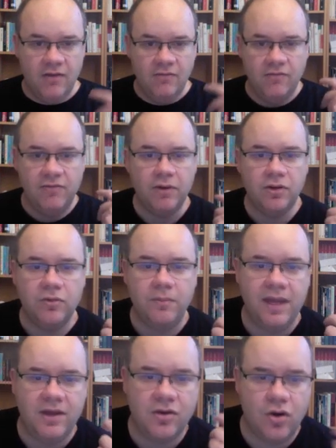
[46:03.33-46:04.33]
We want to
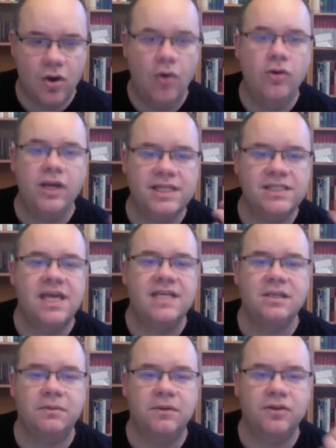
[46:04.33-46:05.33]
make code
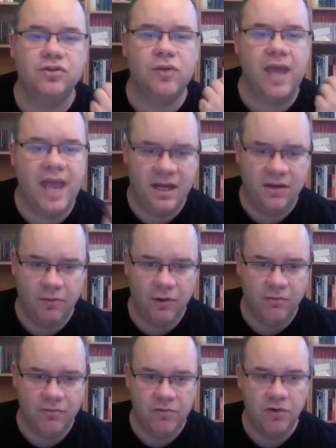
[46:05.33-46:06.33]
accessible to
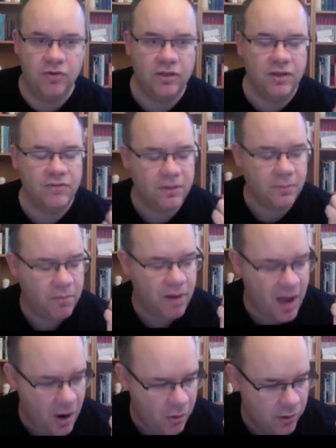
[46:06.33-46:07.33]
anyone. We want to give the
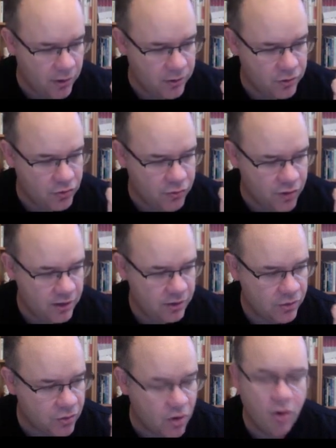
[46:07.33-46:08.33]
power to run
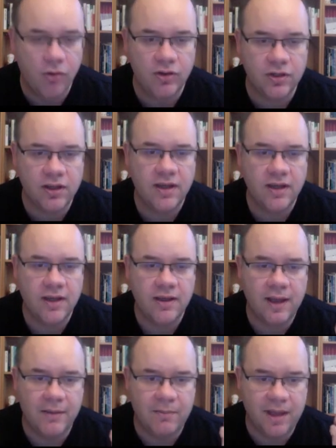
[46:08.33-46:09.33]
code
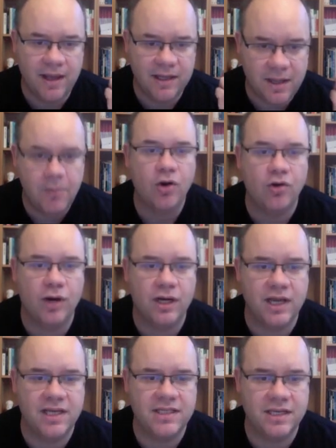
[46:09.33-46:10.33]
and
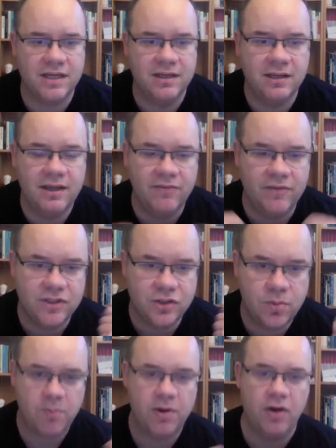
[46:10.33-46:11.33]
democratize it, give the
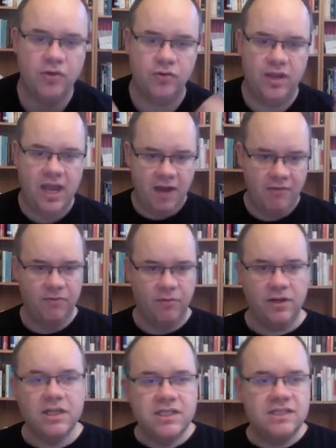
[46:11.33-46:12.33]
superpower to everyone.
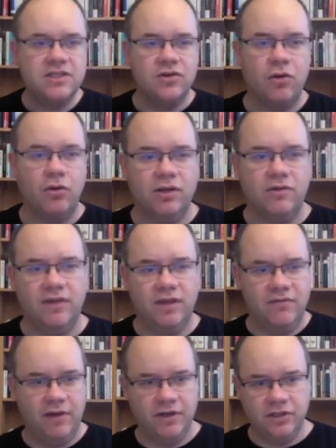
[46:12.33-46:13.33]
And this is the goal that
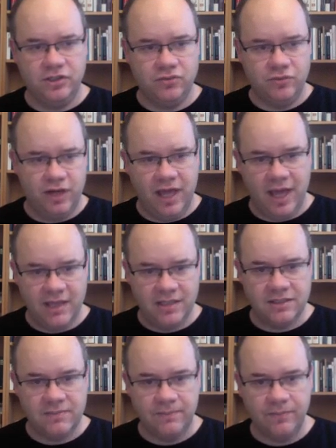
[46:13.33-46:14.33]
Wikifunctions really
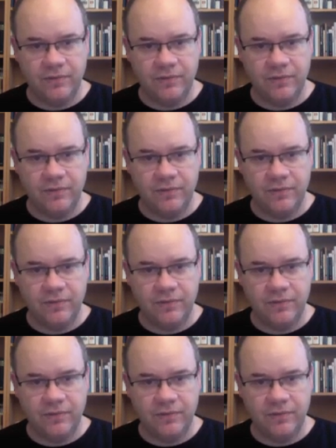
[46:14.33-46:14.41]
has.